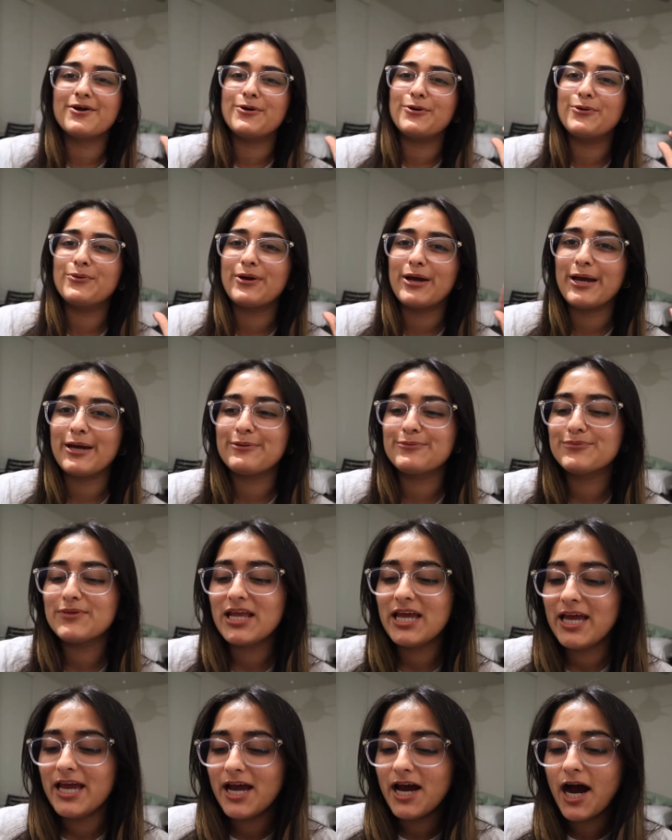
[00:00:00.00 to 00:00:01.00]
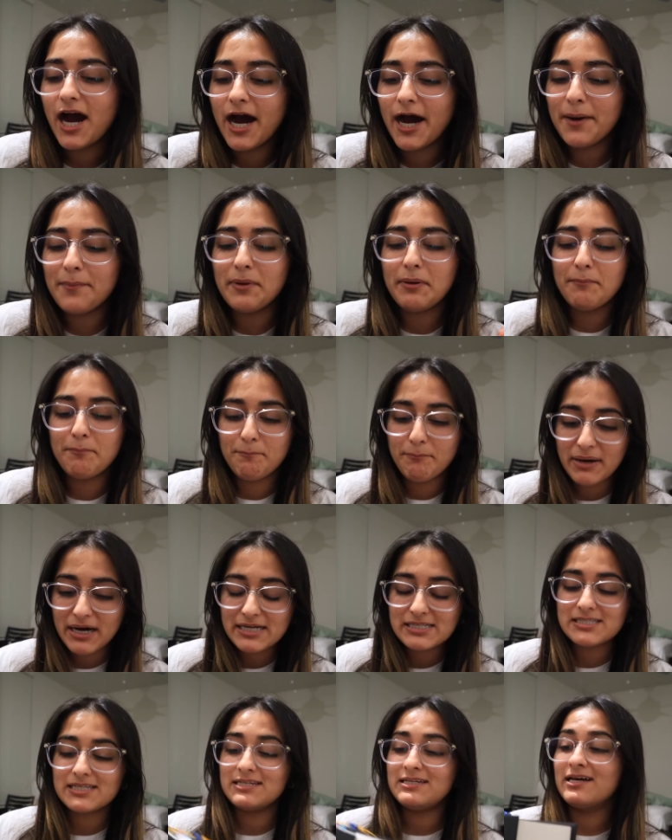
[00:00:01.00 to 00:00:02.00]
oh, okay. Um,
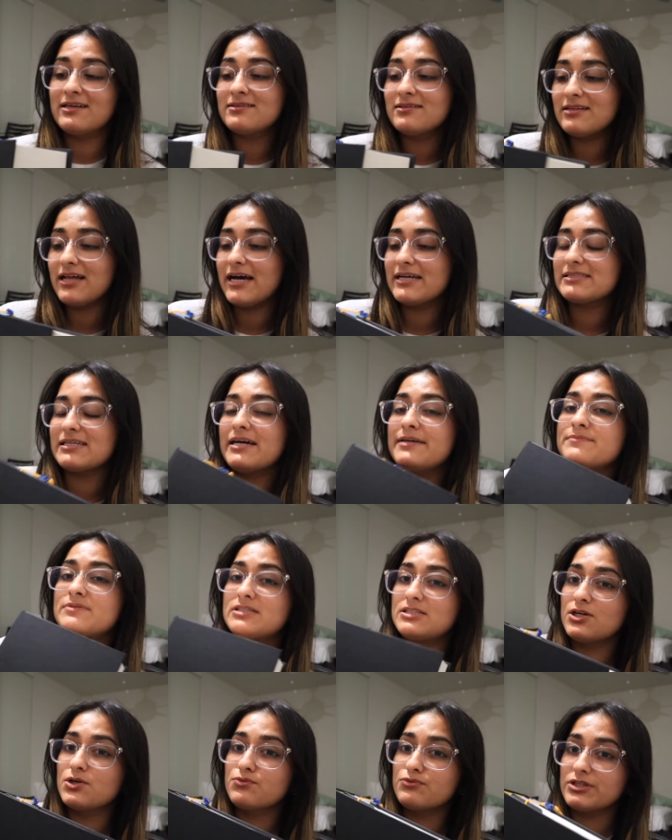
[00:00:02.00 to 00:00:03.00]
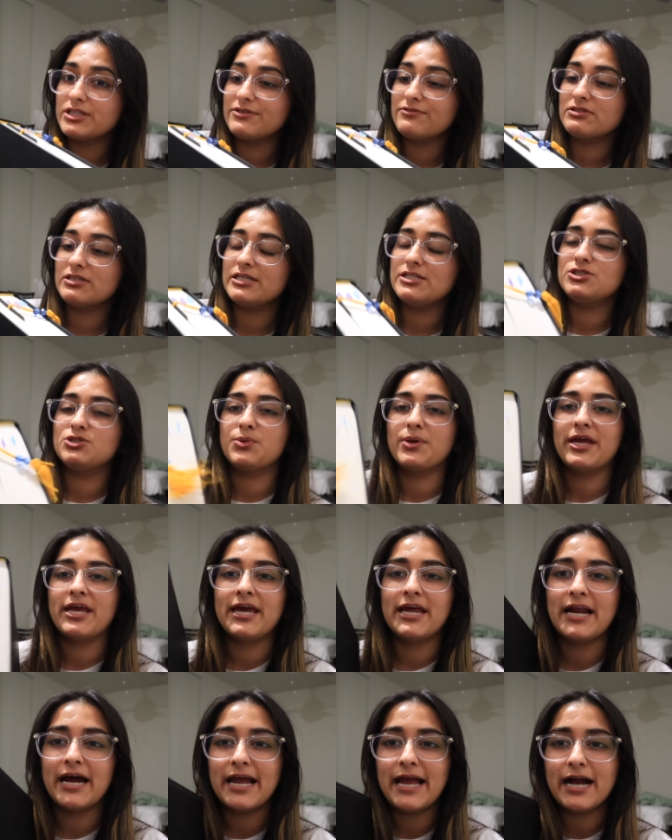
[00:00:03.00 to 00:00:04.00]
but nonetheless, I'm still really, really enjoying
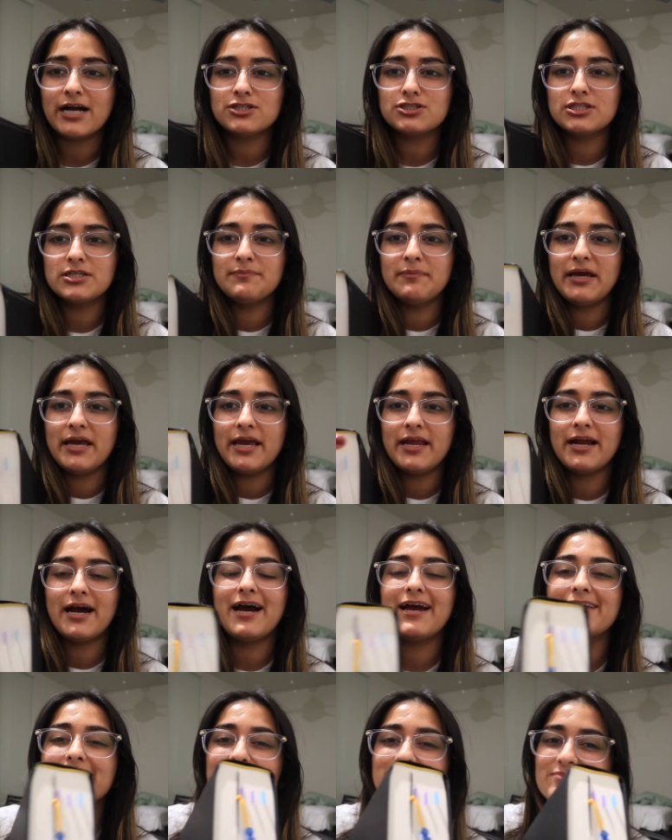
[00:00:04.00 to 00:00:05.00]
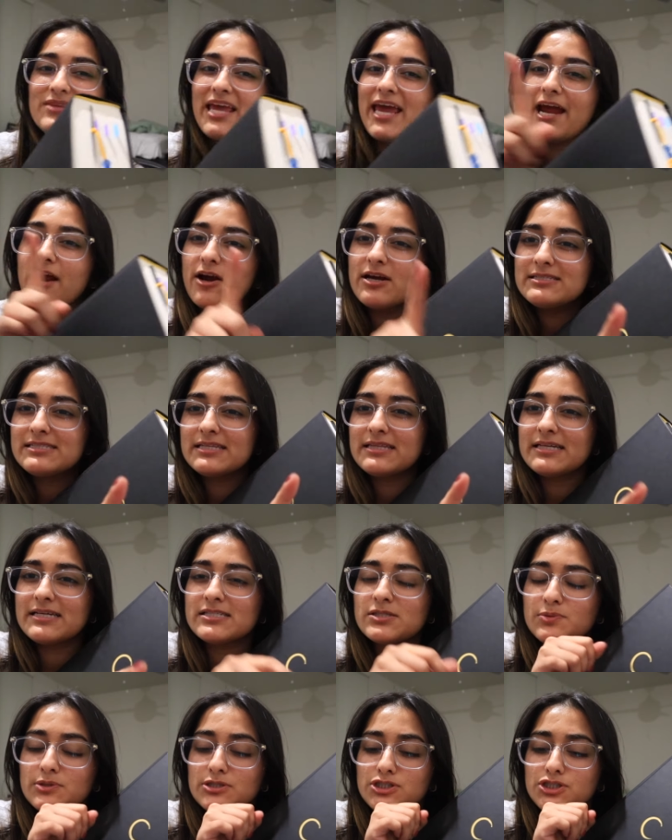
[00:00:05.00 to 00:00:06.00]
it. I actually made, I, Kara did
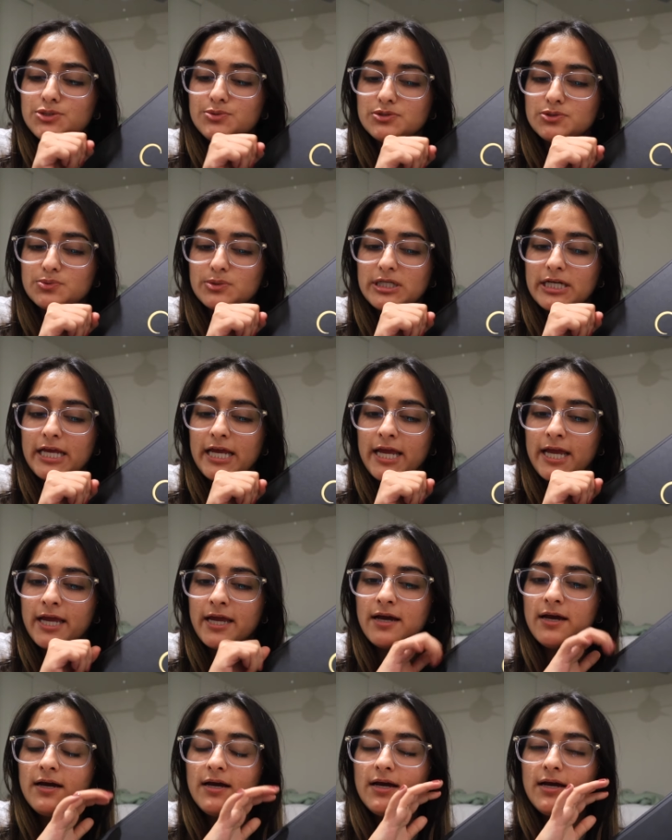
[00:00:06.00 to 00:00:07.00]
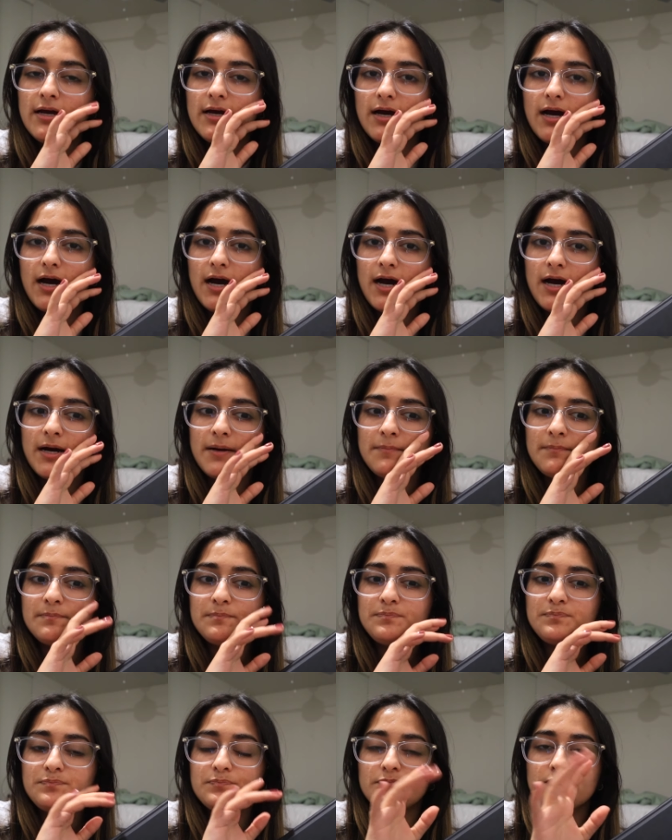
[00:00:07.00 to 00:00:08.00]
this when she was reading,
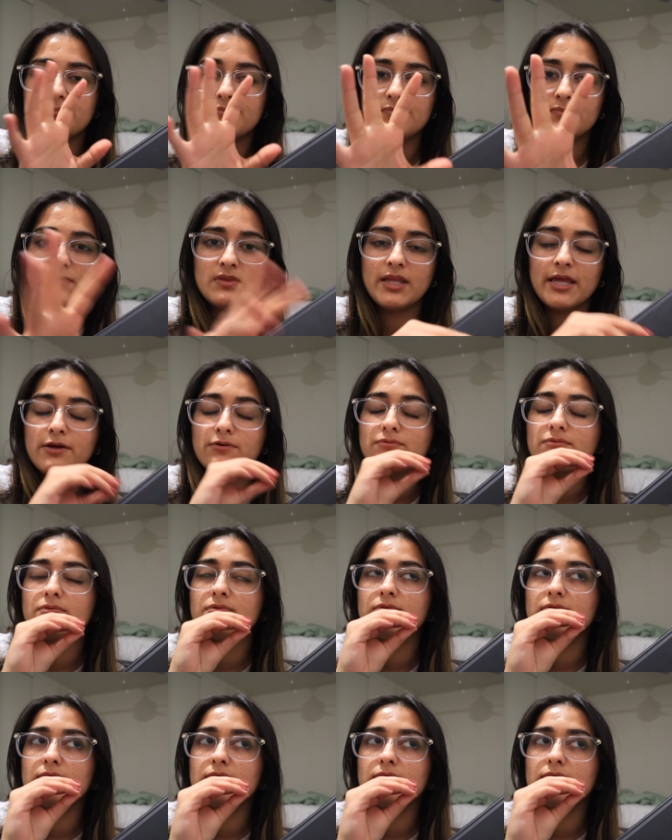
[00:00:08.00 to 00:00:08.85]
um, like